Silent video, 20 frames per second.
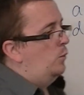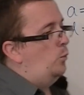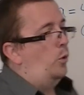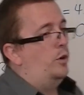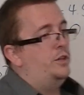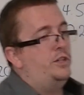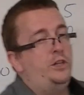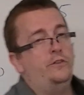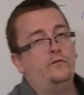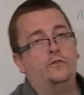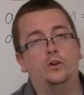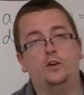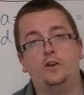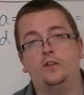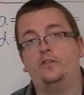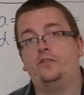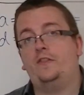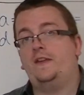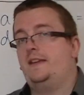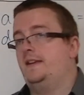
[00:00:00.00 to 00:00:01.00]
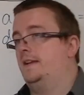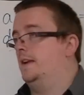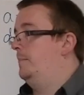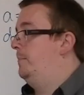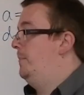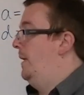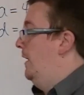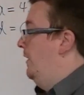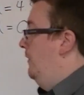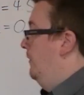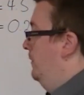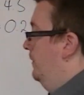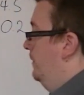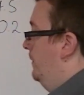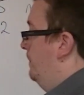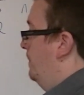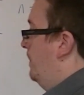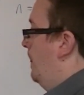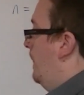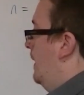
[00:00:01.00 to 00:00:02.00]
What you've got to think about
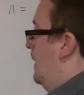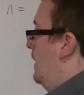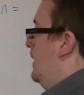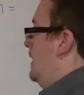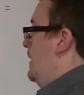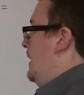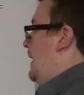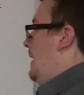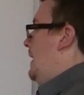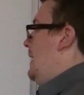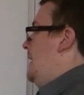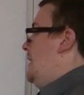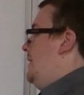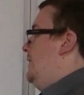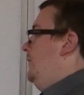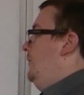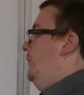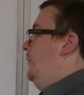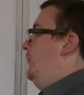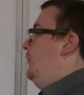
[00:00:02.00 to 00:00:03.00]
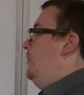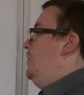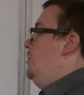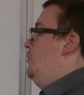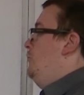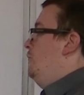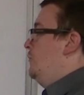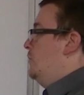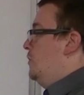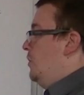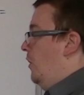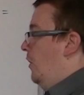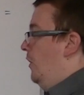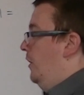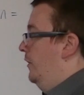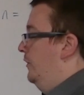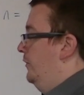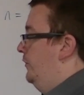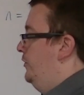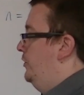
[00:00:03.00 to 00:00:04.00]
is you've
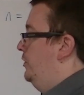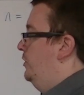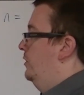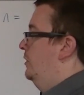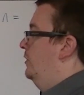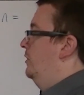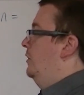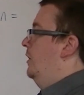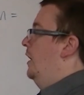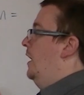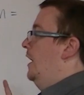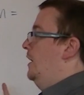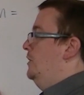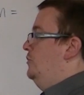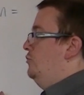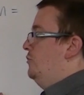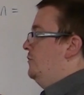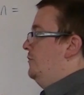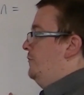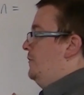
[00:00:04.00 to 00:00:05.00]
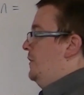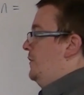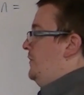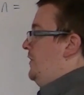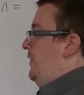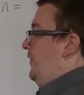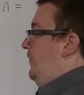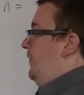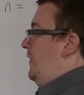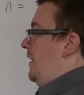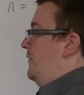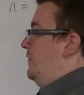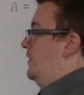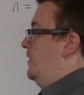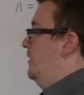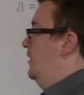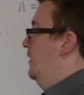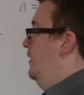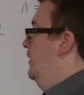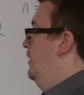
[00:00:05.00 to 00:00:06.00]
got
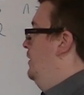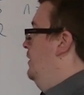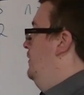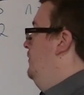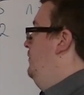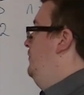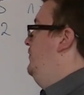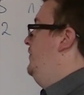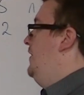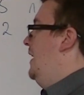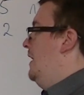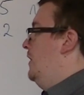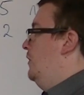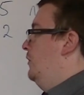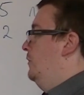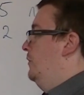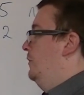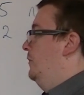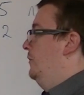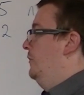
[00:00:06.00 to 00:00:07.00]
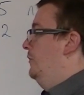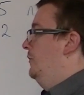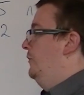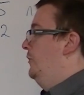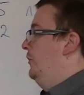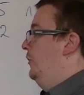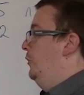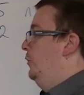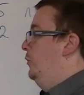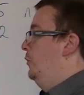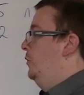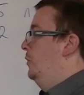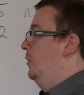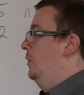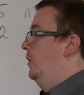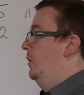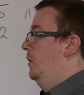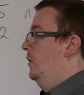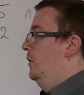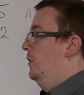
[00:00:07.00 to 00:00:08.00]
157 down
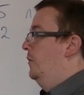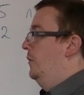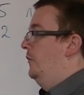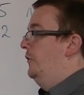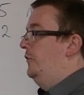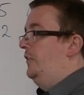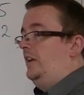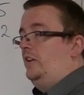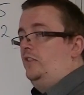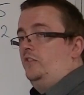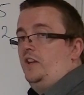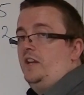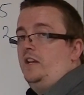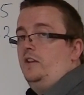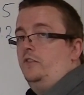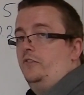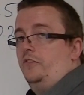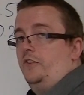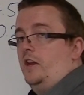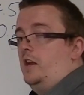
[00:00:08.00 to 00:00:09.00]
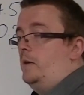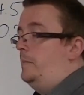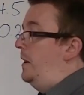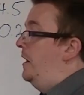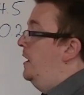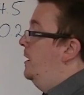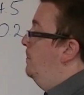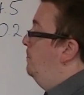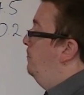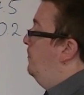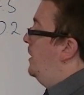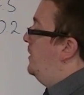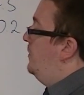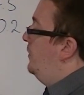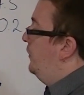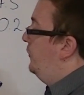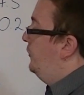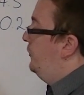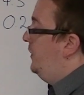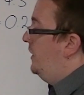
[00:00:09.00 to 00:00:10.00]
to the 16th term,
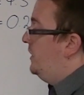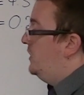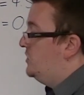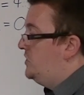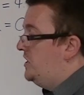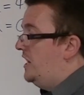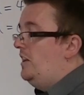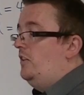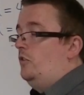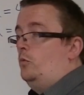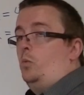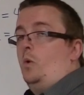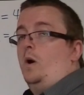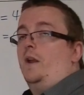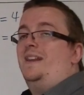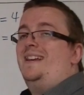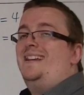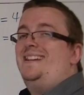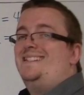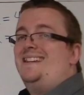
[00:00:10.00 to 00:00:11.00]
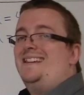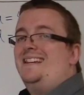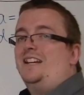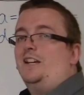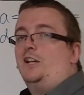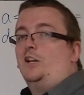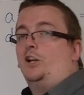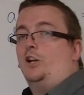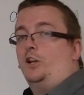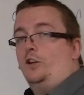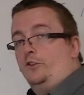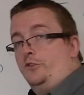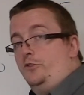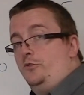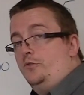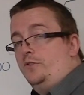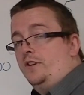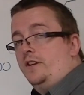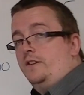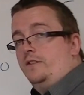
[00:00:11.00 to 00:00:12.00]
but the 16th one is
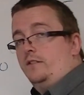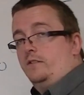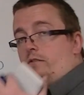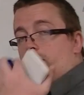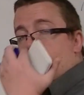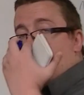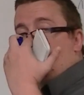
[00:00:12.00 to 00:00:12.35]
included.